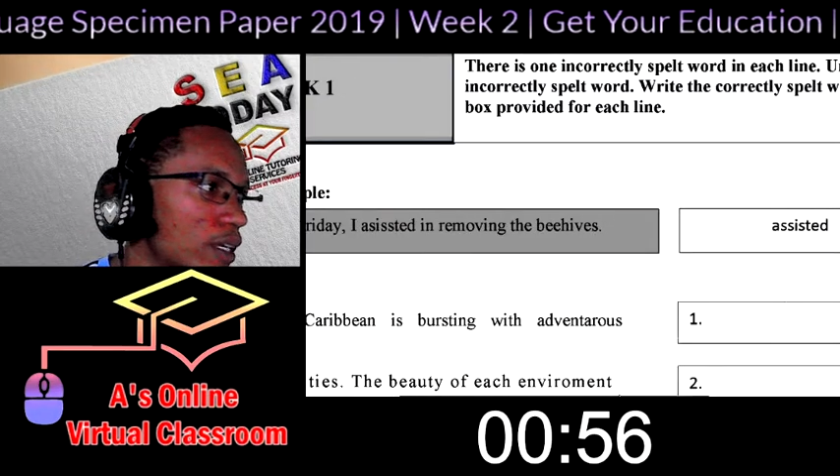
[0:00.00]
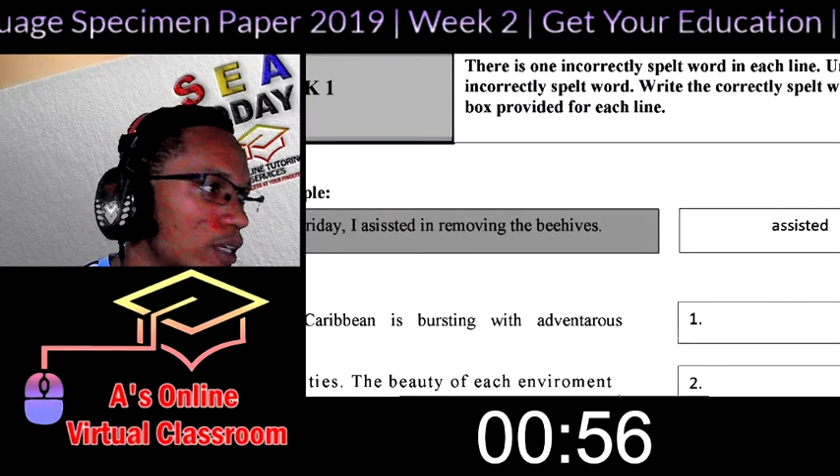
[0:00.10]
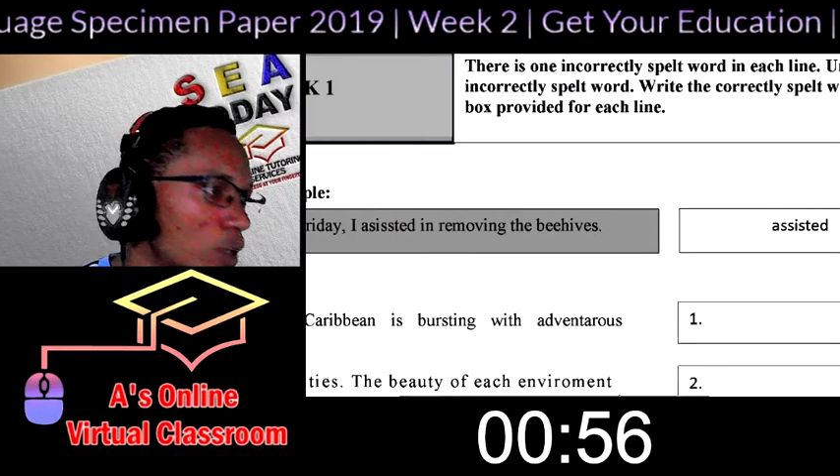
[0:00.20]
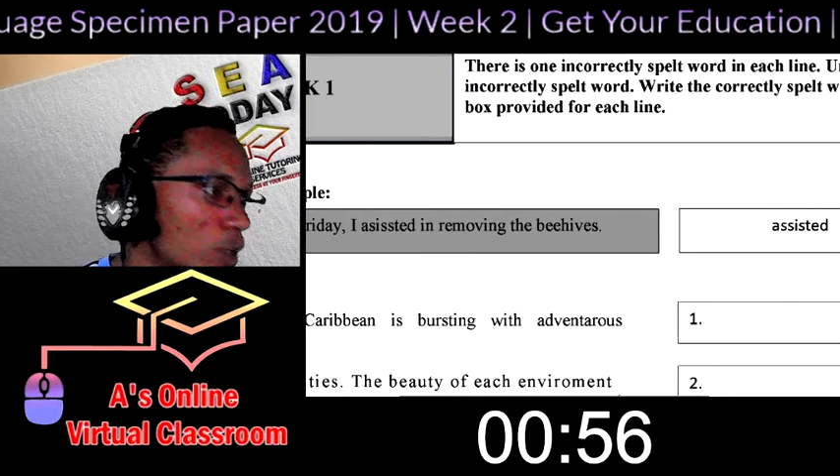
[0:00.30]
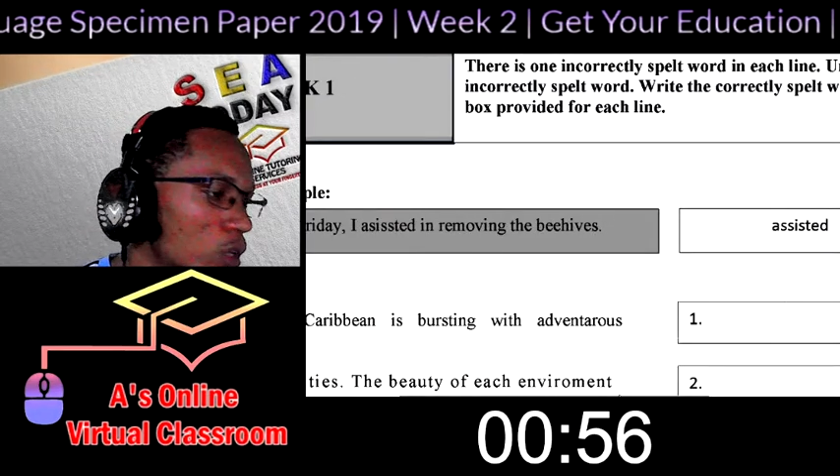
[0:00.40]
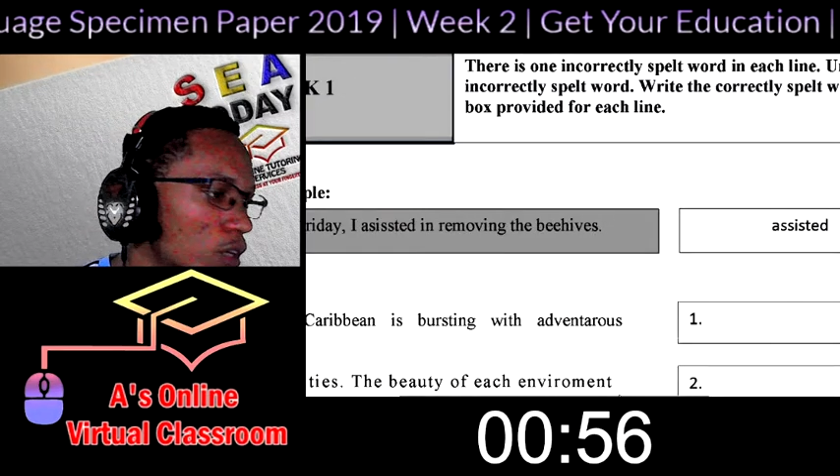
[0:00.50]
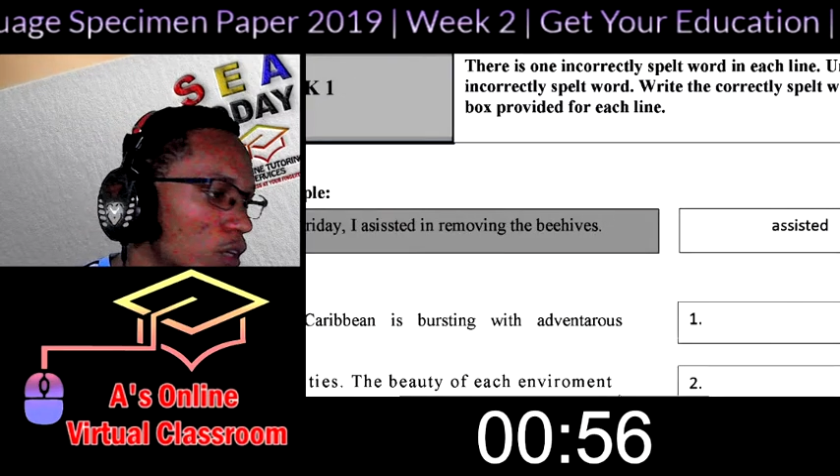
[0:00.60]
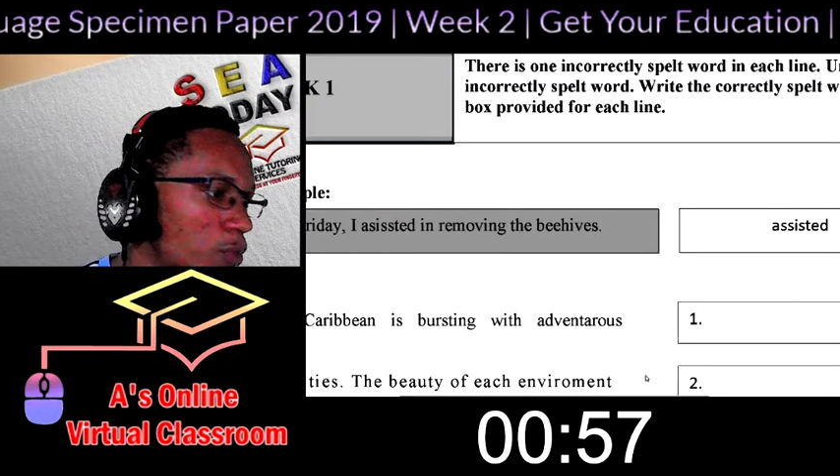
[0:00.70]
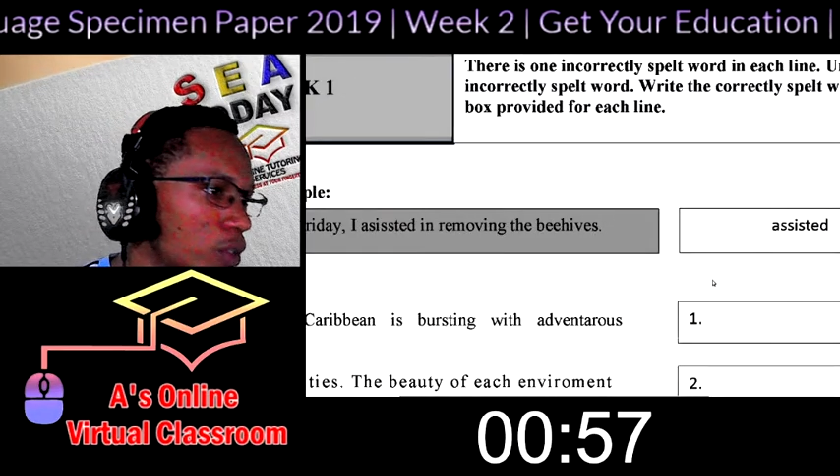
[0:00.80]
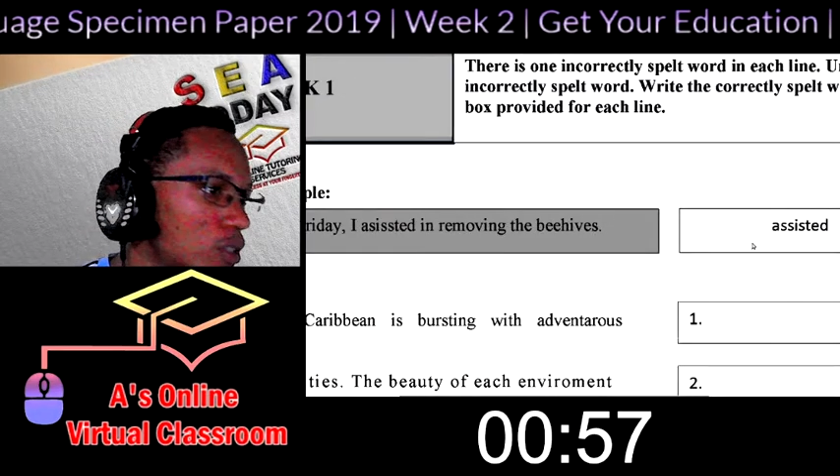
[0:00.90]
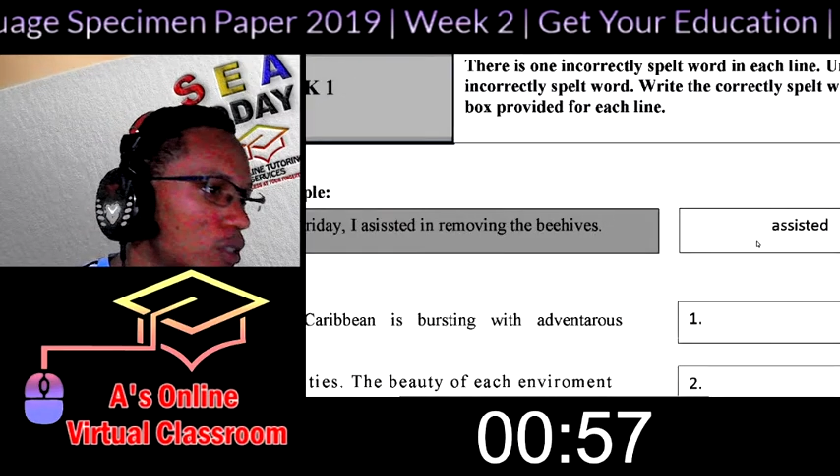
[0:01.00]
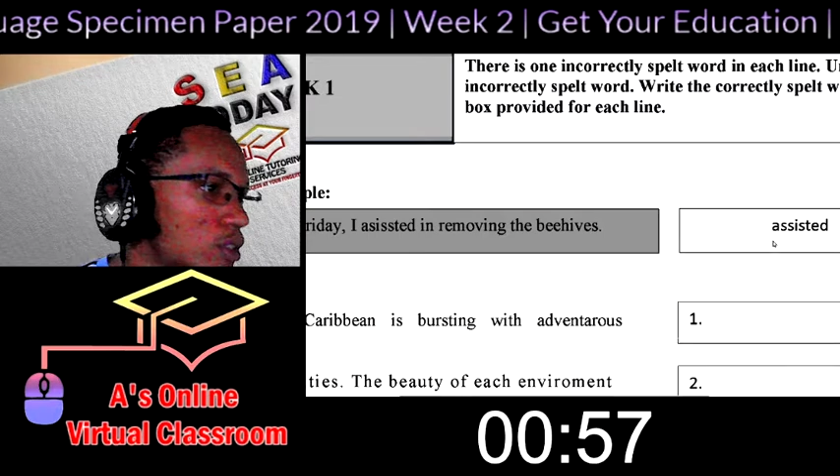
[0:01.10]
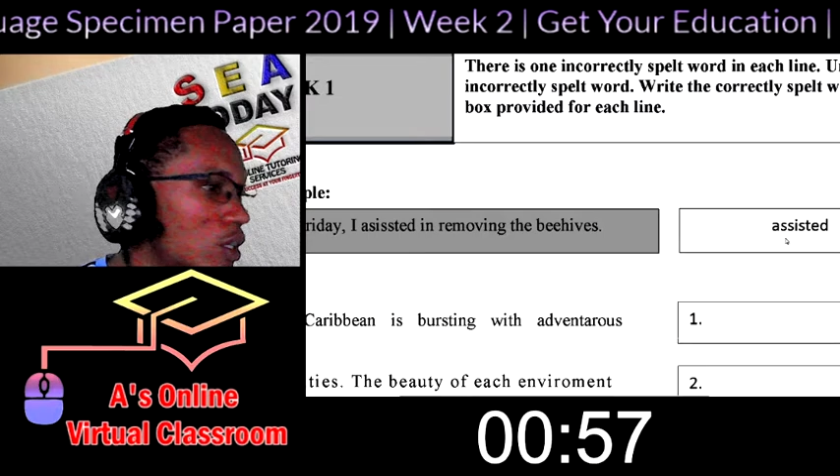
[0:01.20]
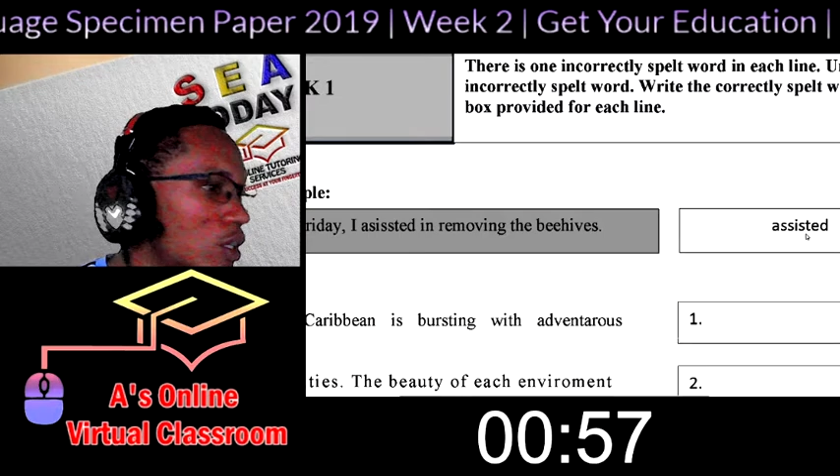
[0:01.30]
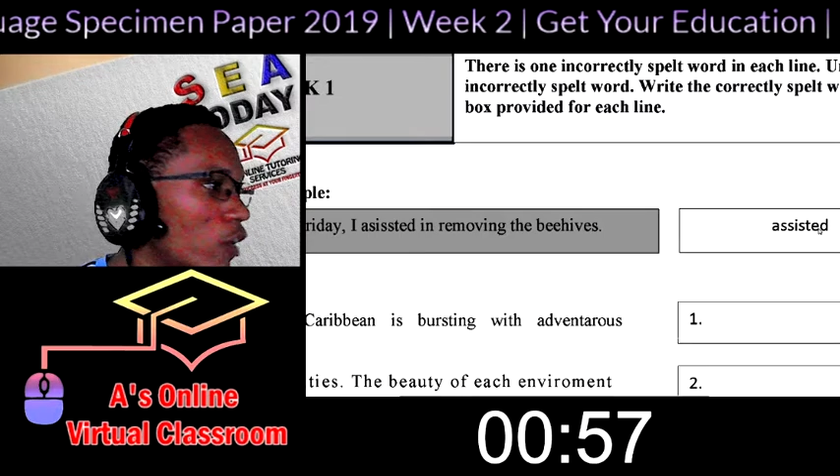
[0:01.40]
they would have put the
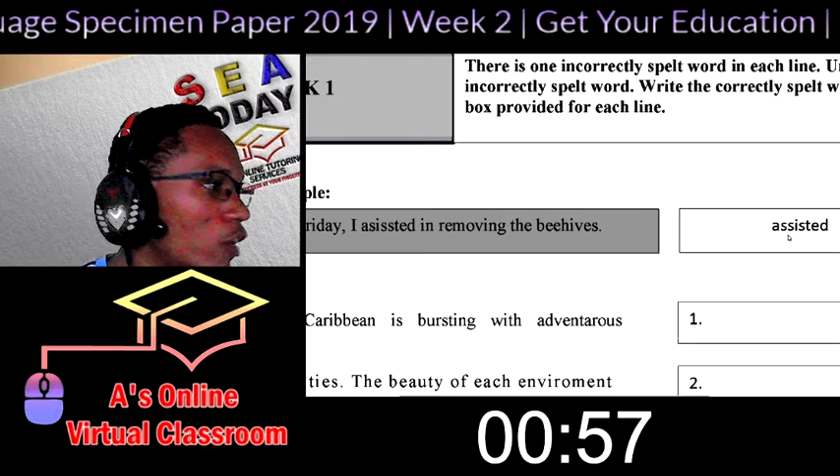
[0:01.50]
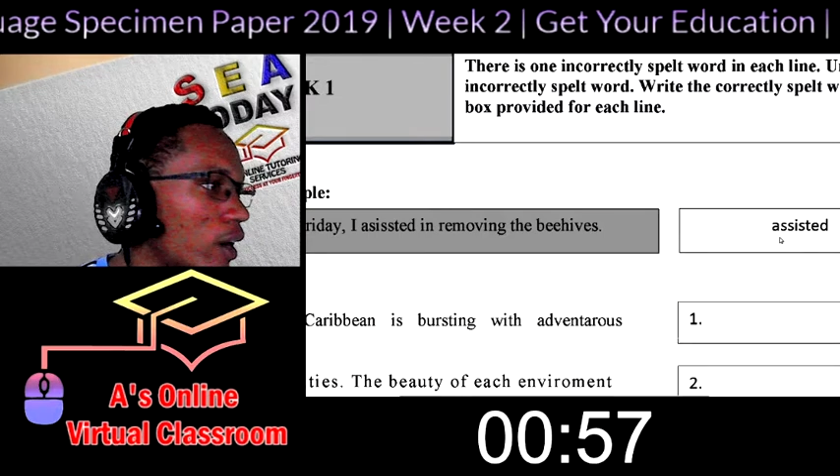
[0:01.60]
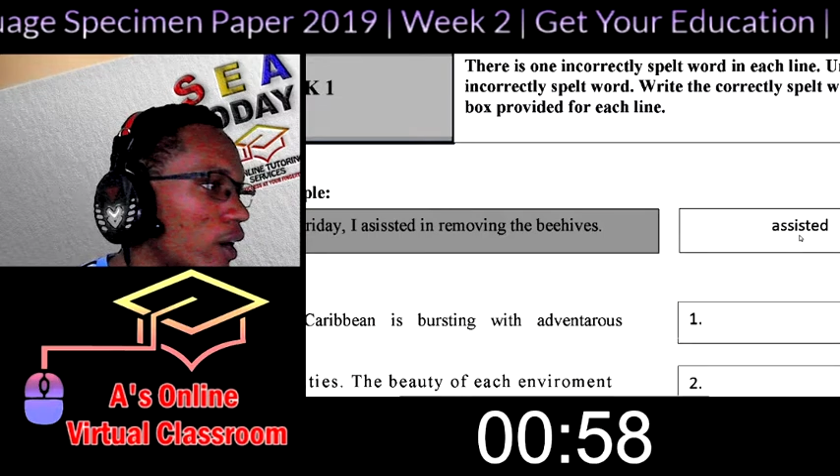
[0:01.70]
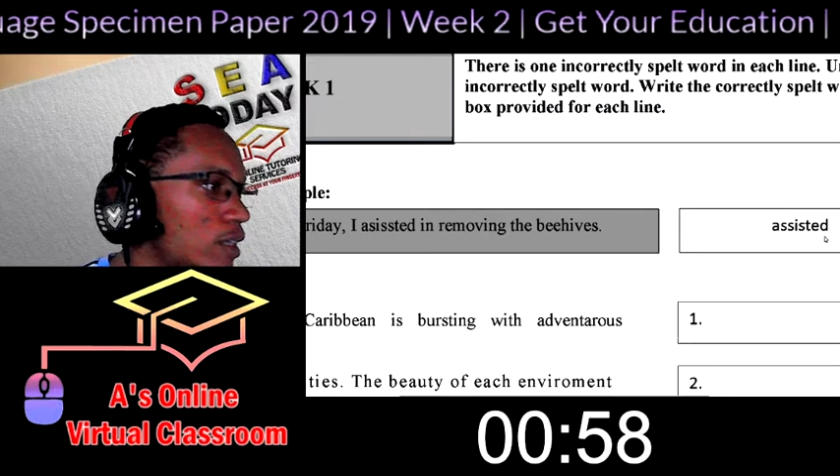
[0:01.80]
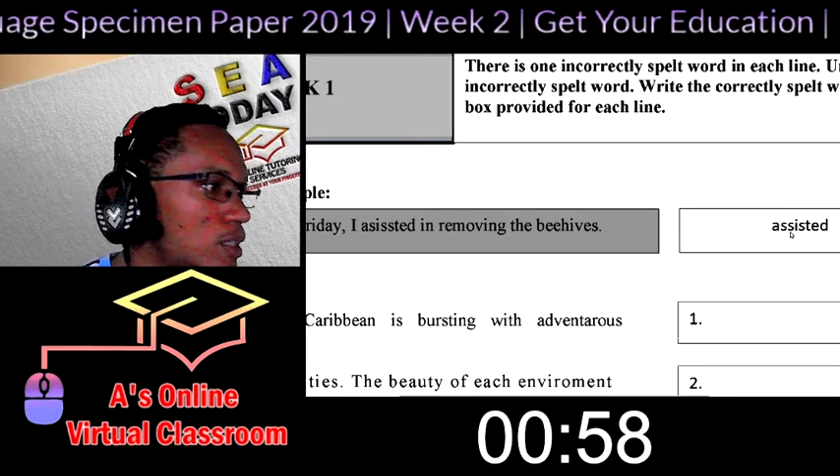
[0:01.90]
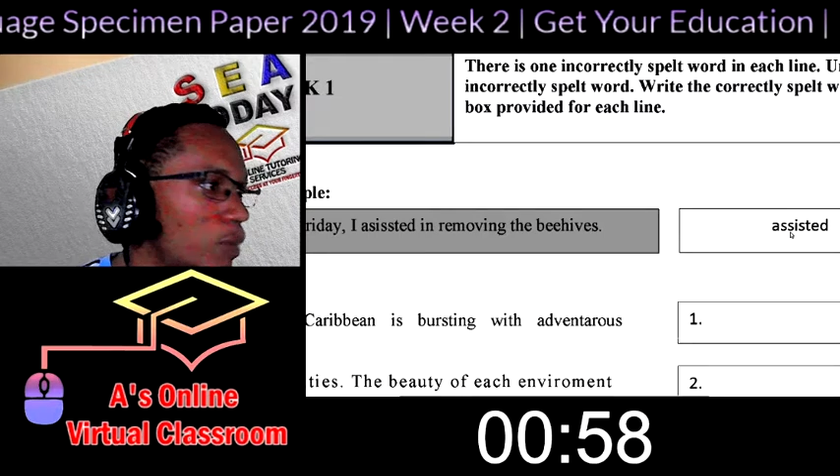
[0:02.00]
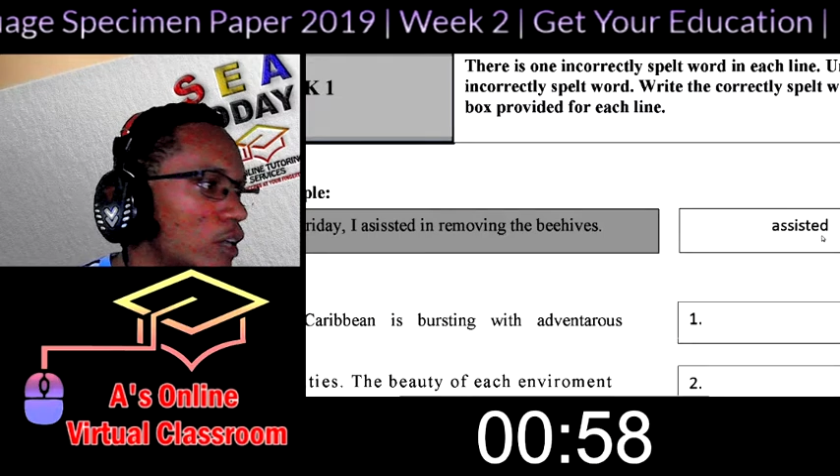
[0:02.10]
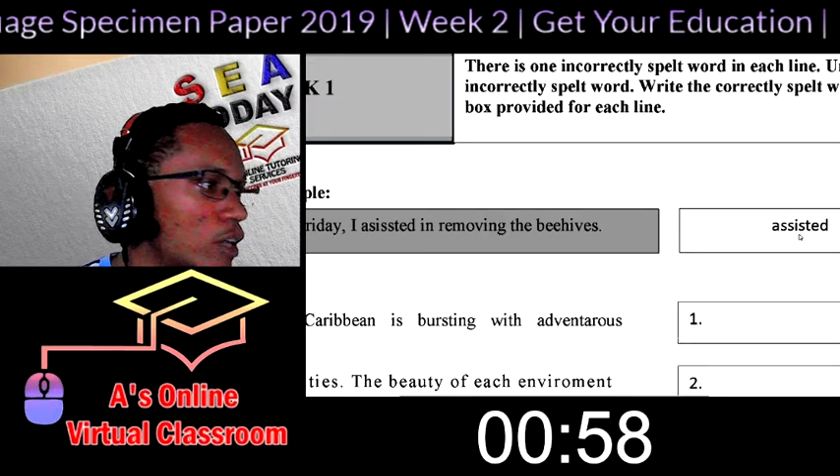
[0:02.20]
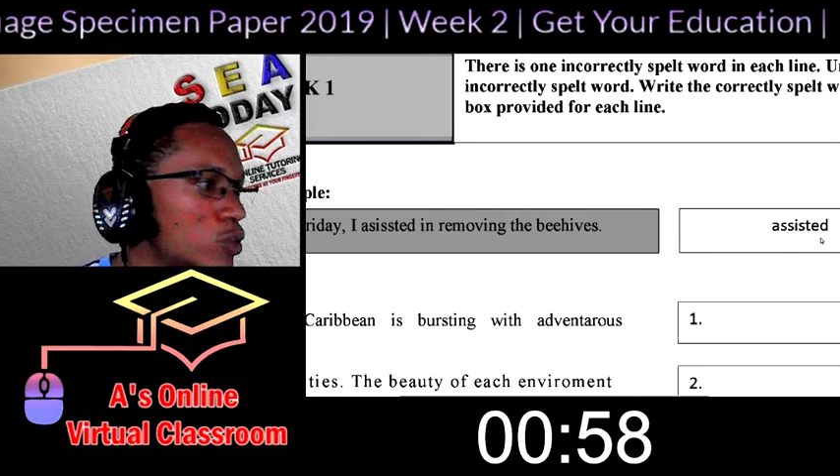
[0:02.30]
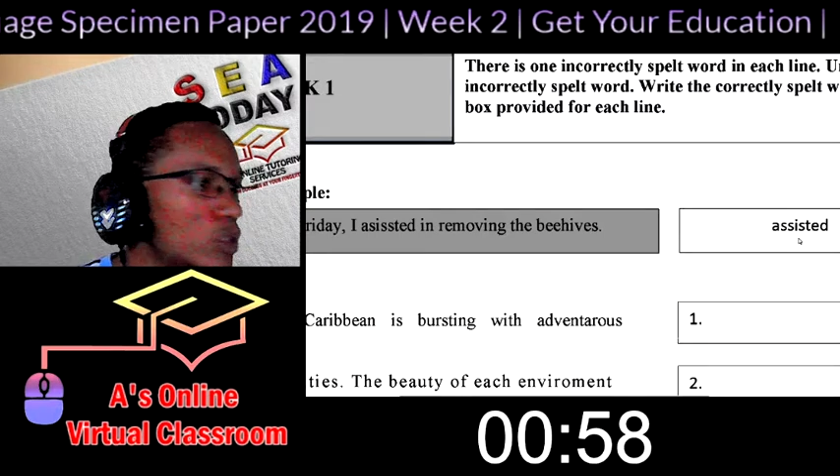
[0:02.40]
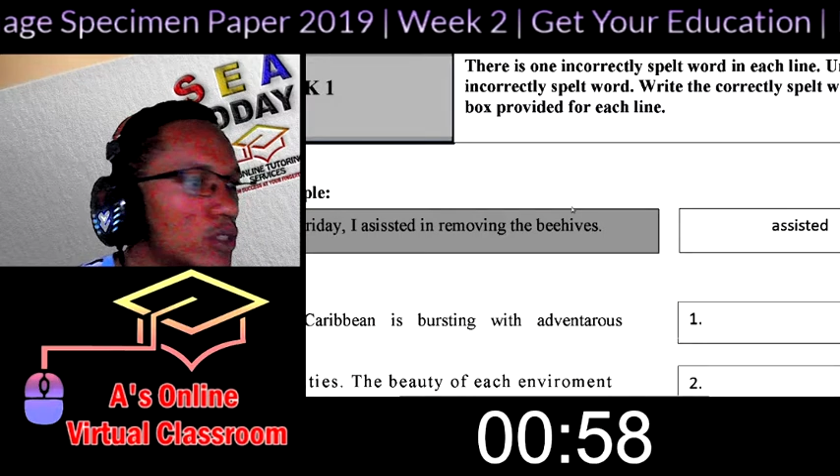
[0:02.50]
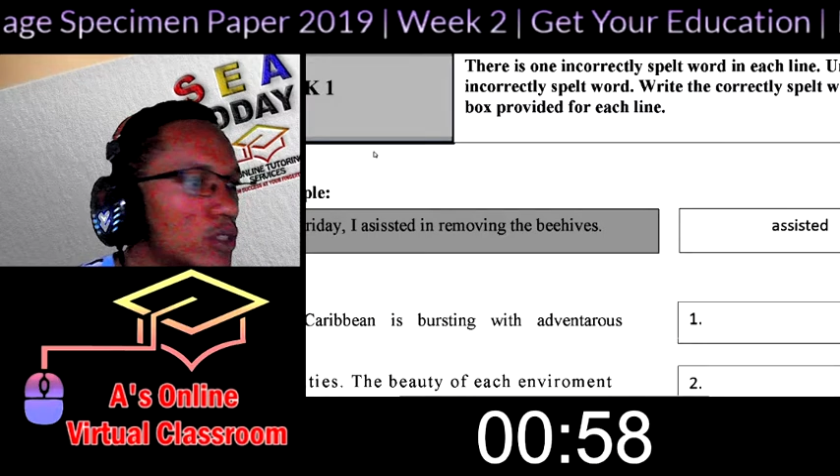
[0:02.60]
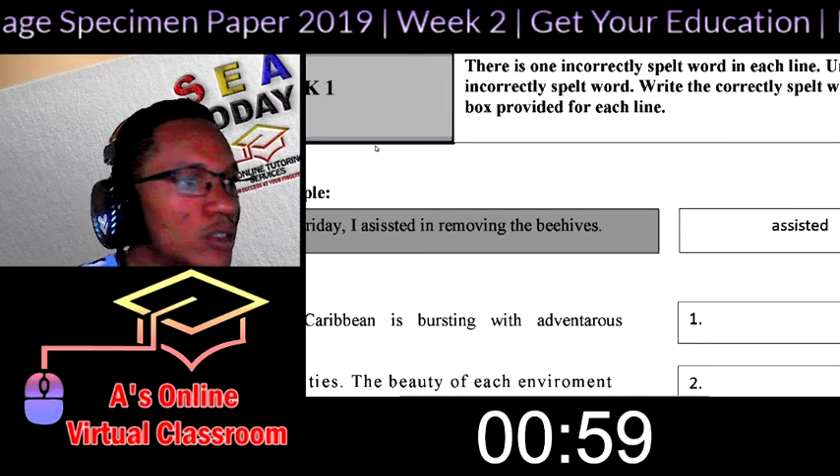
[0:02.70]
correctly spelled word.